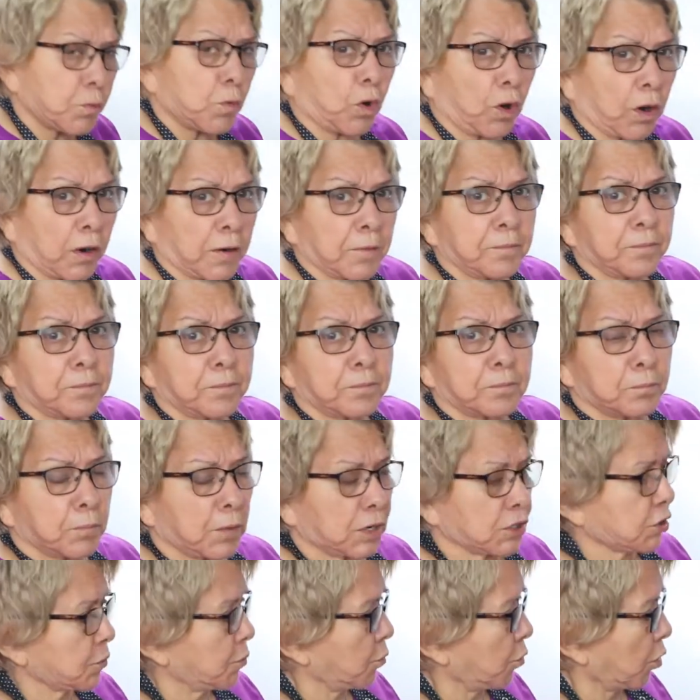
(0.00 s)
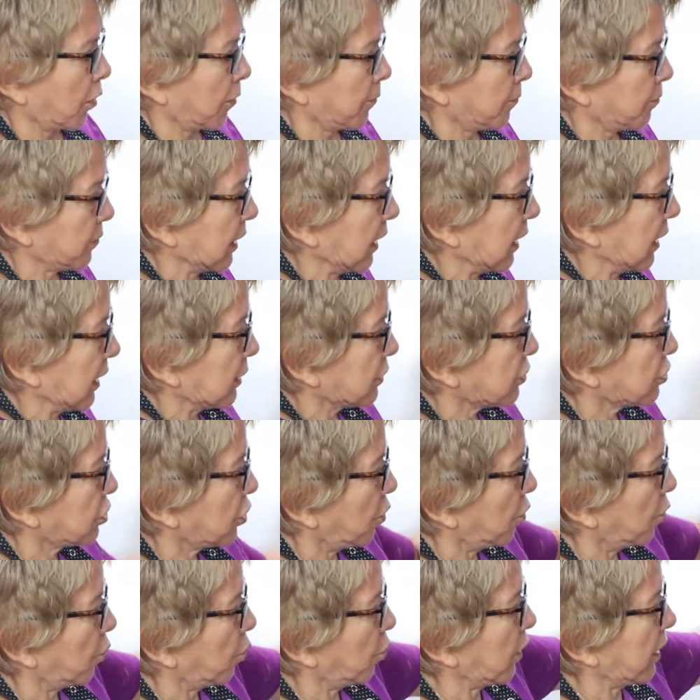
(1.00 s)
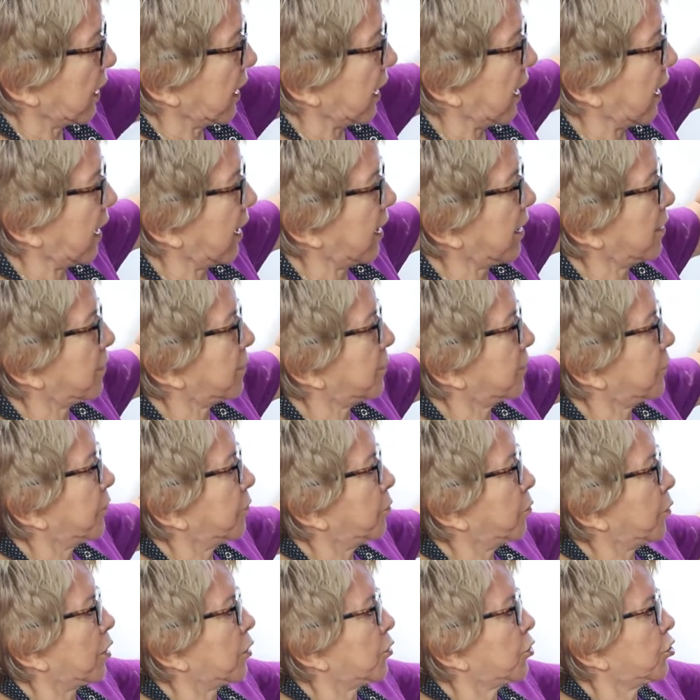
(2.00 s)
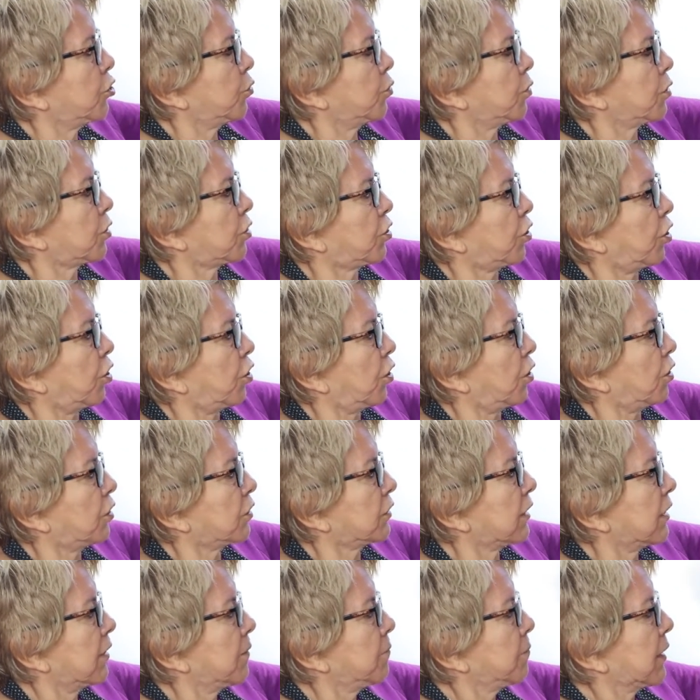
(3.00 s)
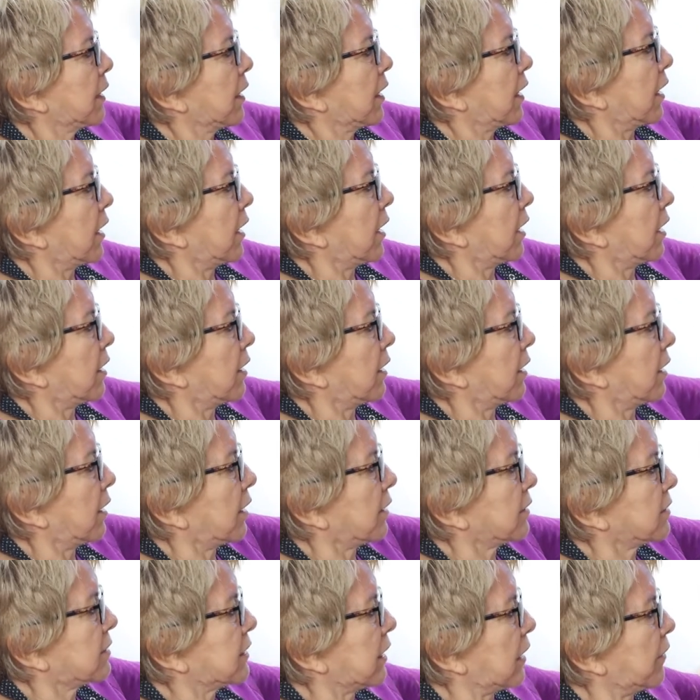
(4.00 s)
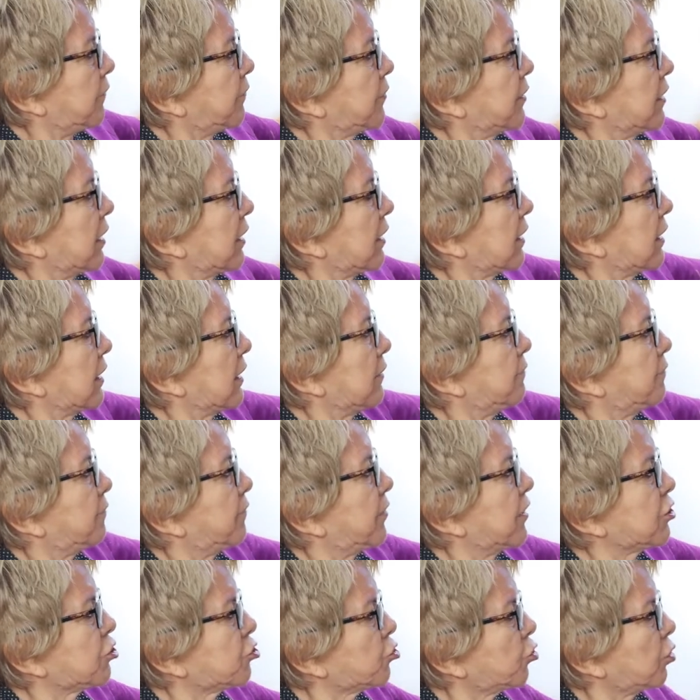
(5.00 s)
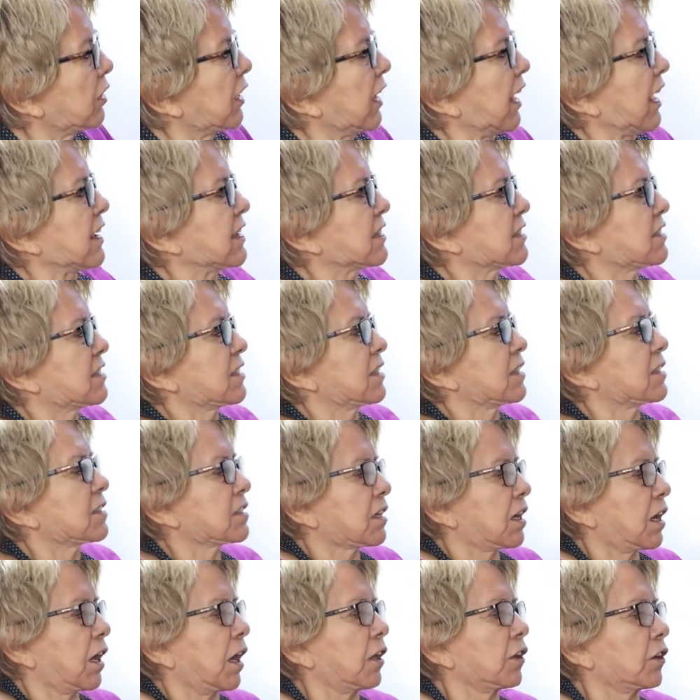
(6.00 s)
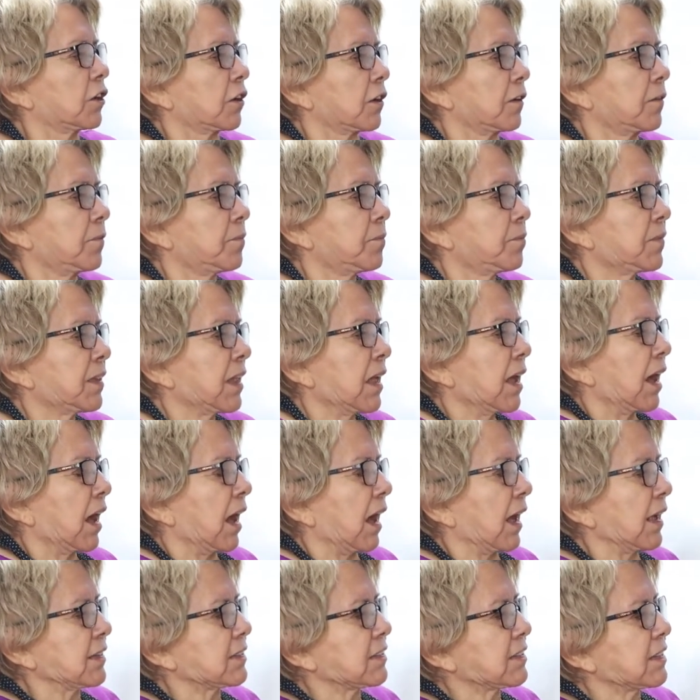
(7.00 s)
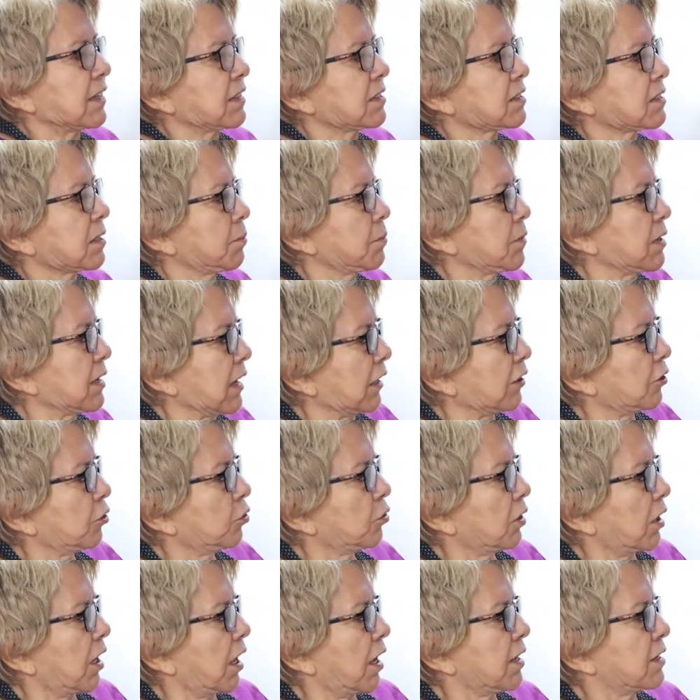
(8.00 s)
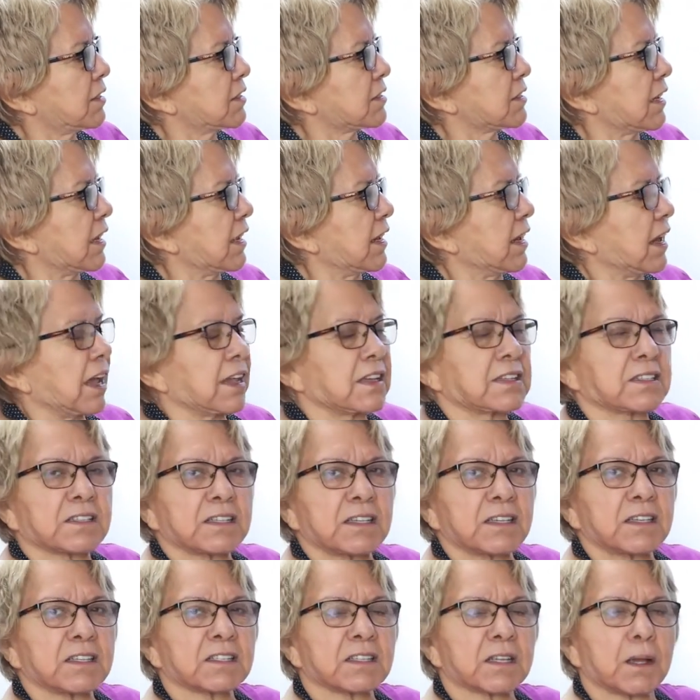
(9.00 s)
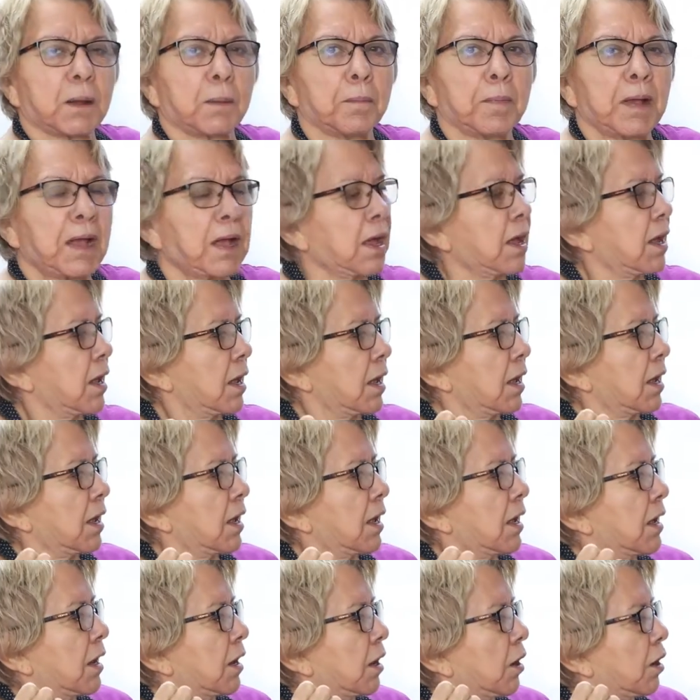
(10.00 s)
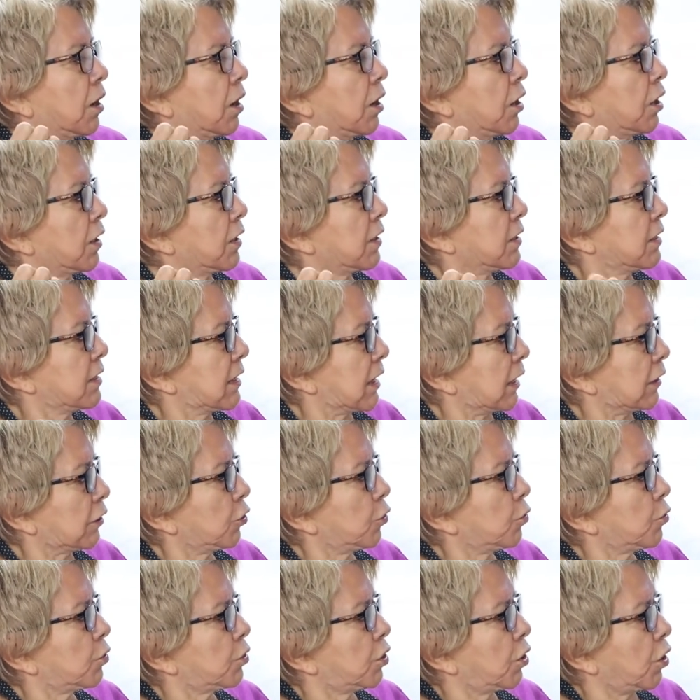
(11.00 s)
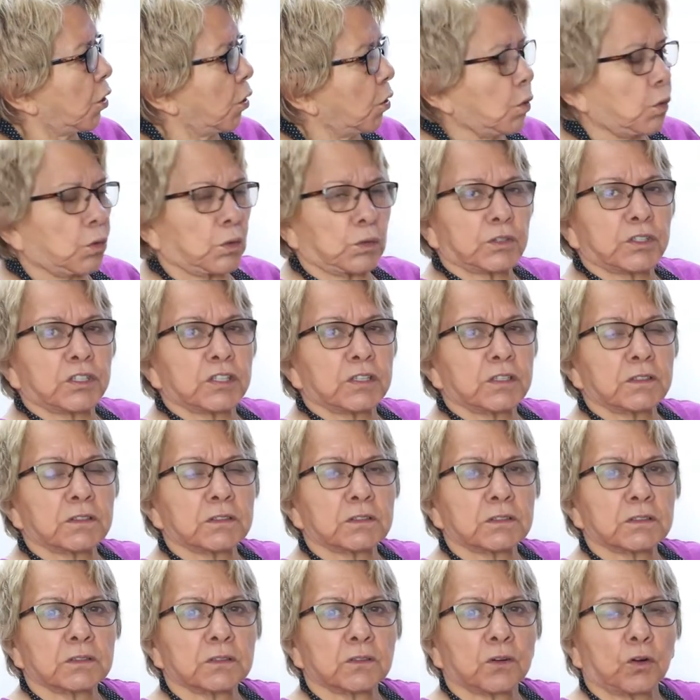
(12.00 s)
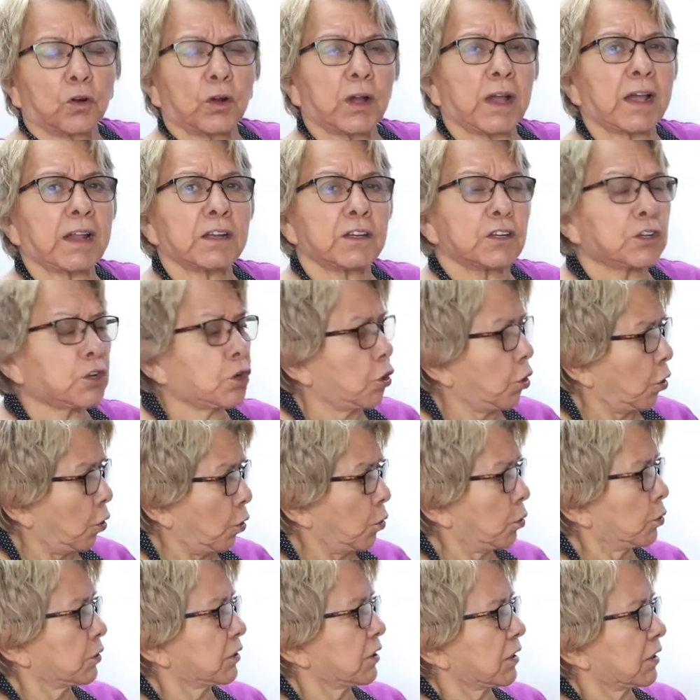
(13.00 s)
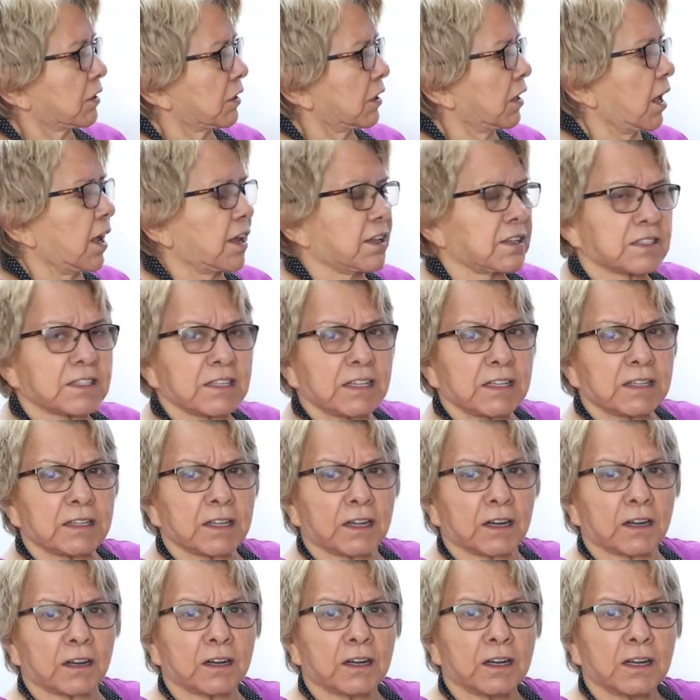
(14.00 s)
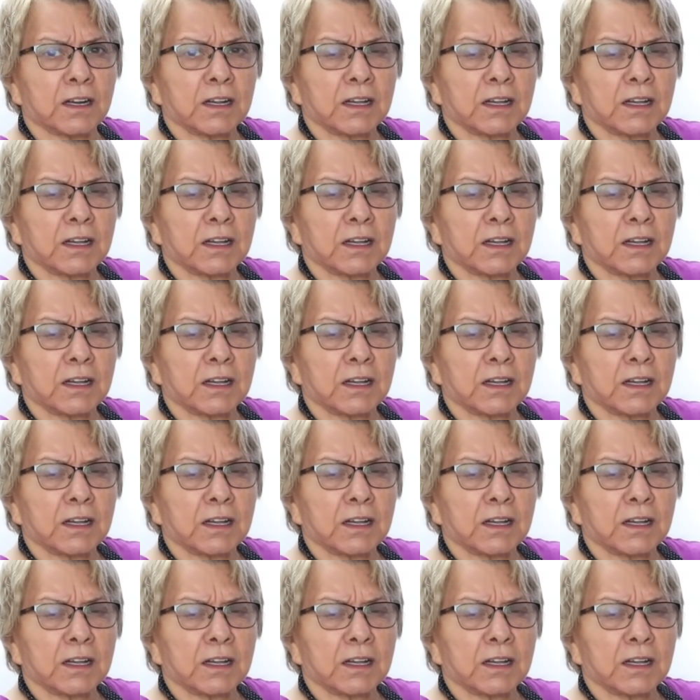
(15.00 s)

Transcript: more. So we have what you would call definitely visualize this color. I see some yellow lines and I see some yellow gold and gold lines in there.